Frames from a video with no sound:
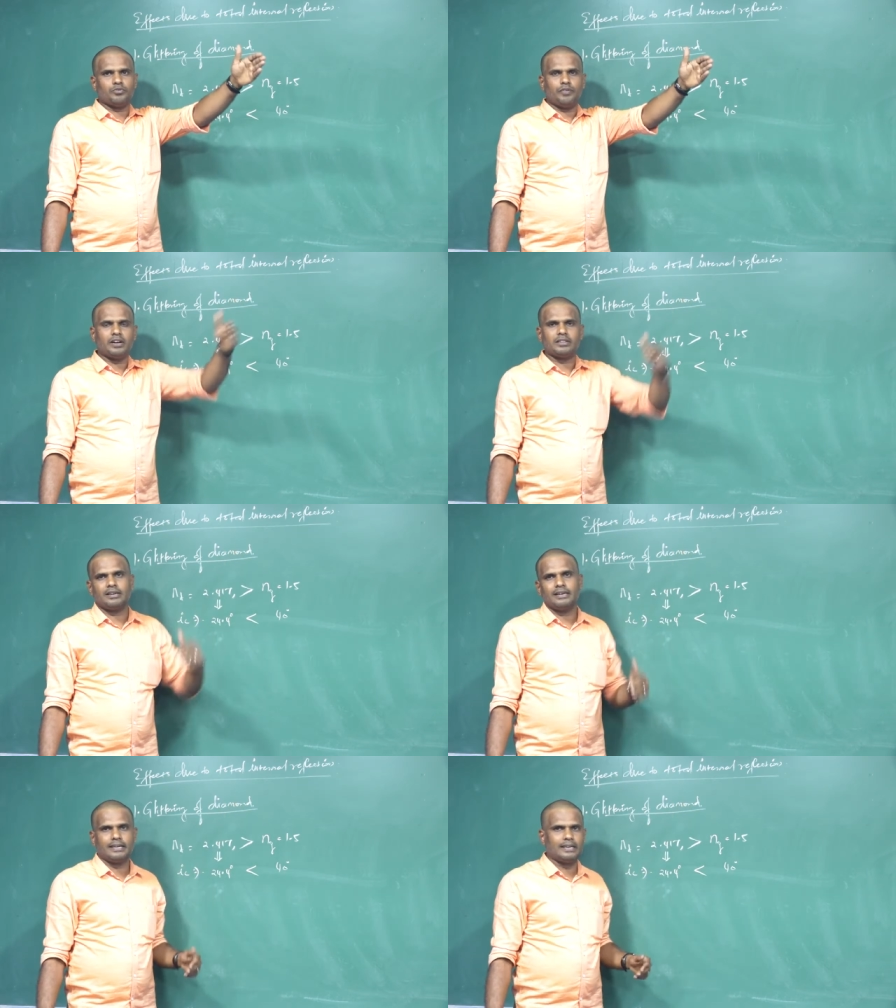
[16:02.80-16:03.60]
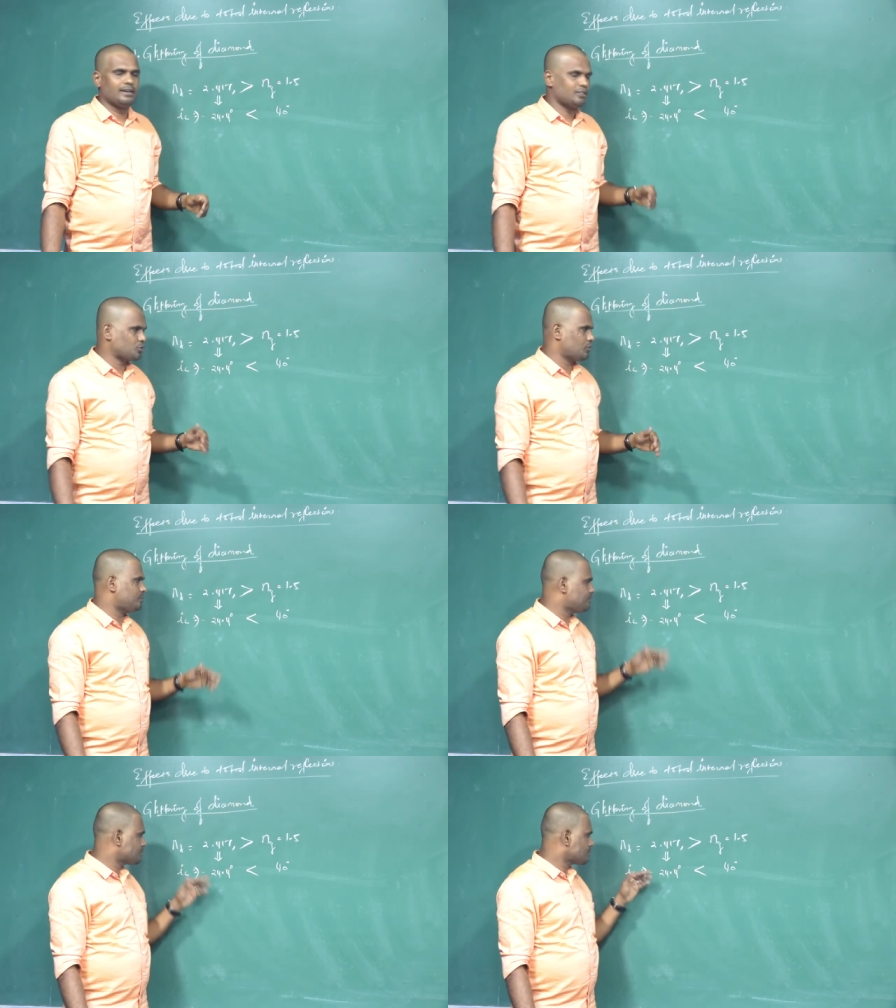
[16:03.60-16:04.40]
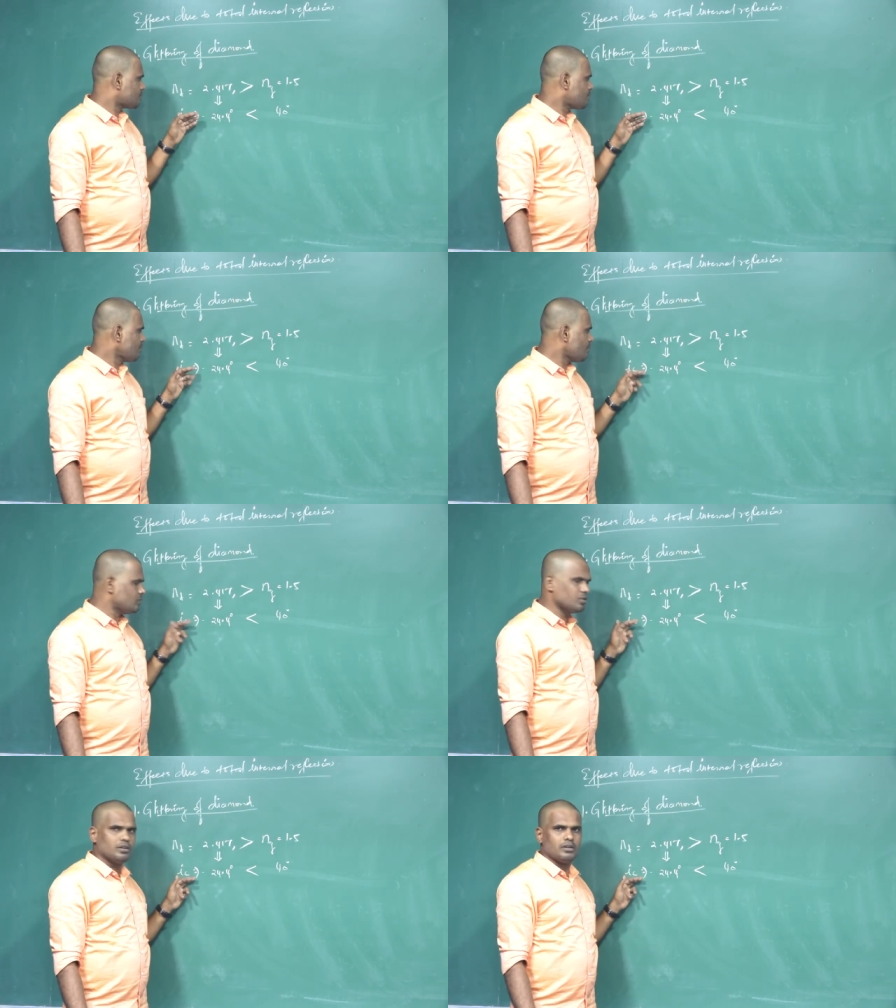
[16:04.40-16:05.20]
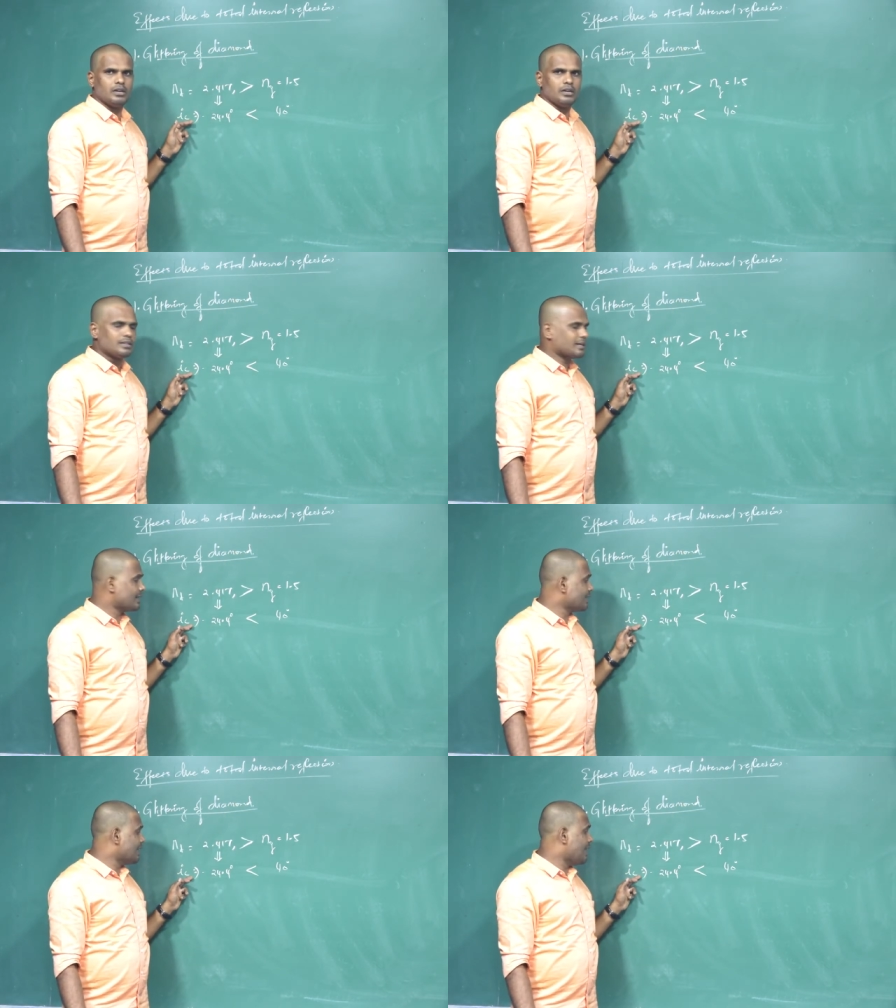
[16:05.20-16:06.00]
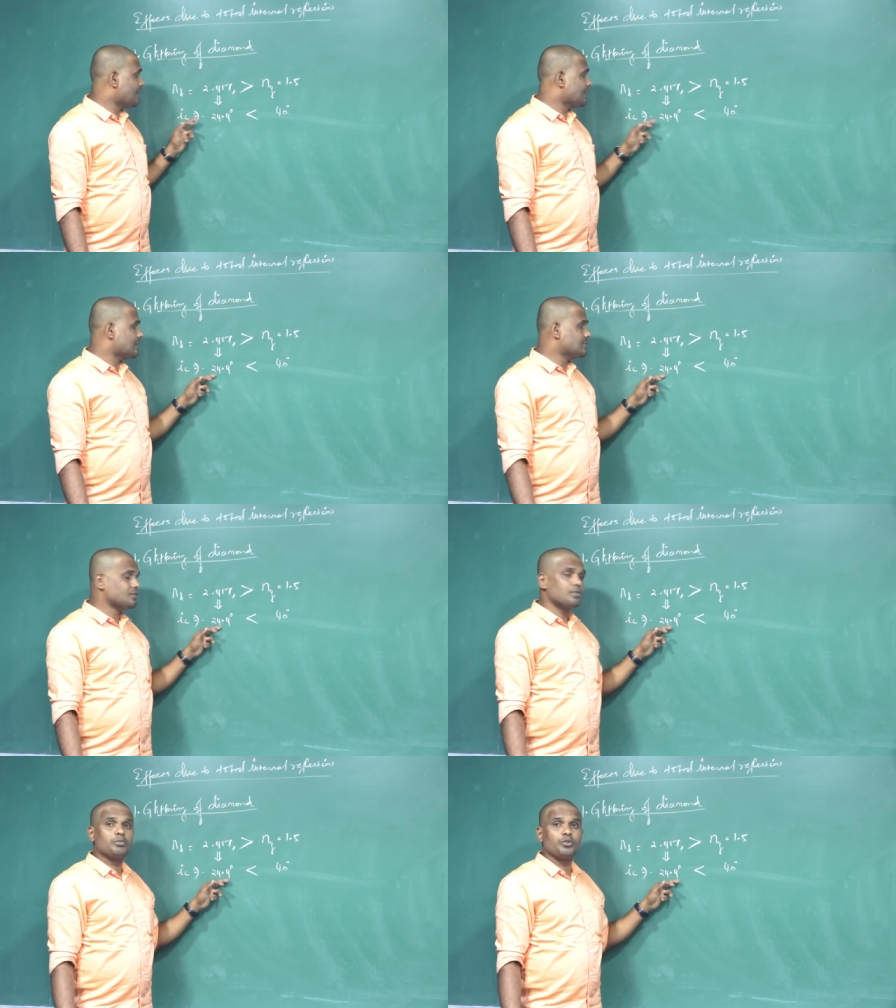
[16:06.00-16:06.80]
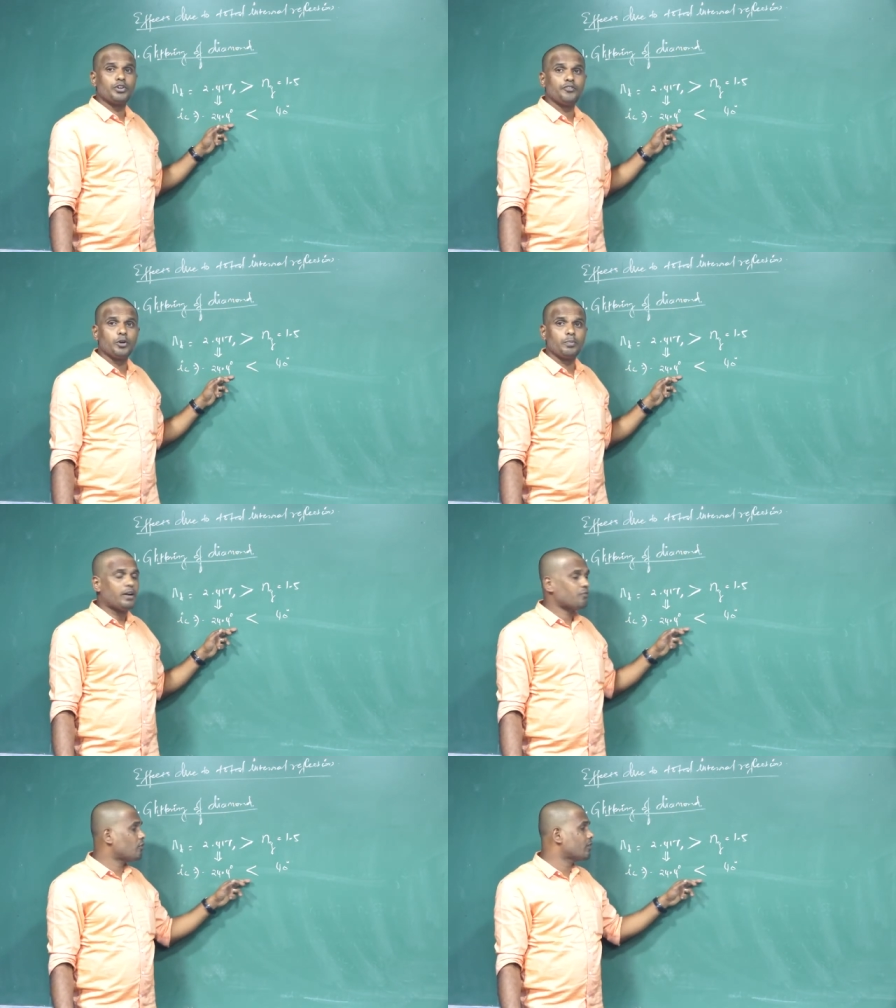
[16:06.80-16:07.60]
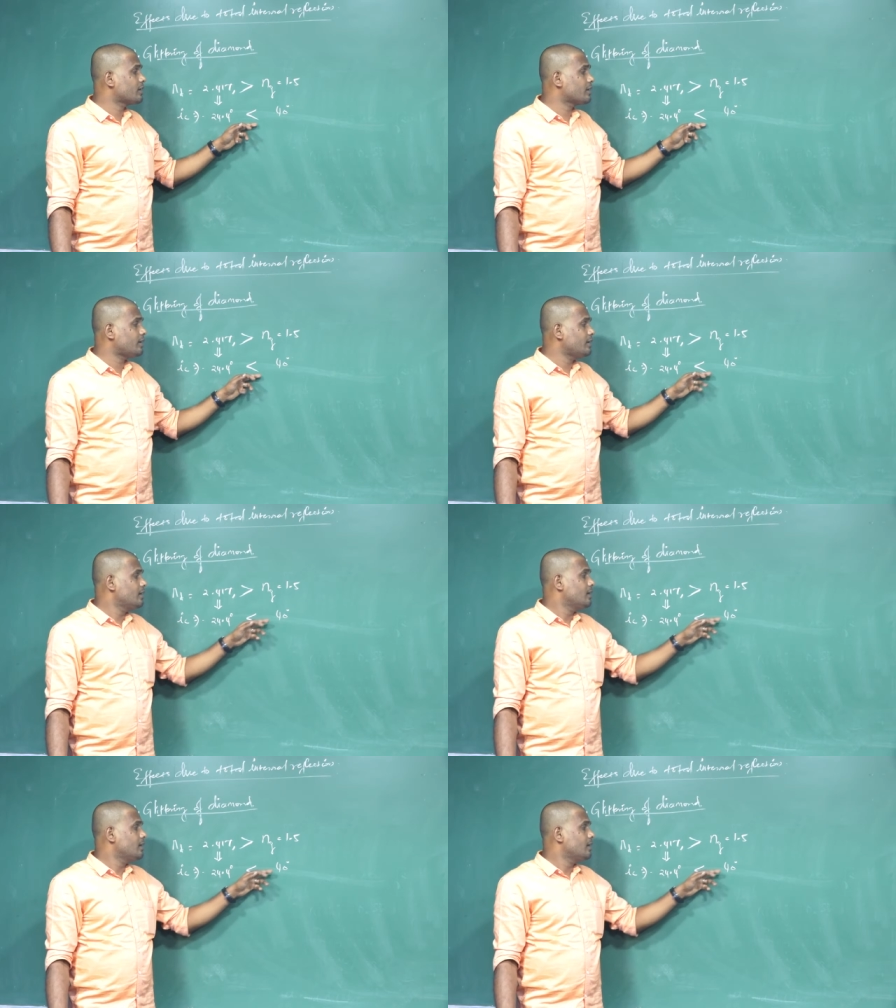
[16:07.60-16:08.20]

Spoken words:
to 43 degree or so. So the critical angle ranges from 24.4 degree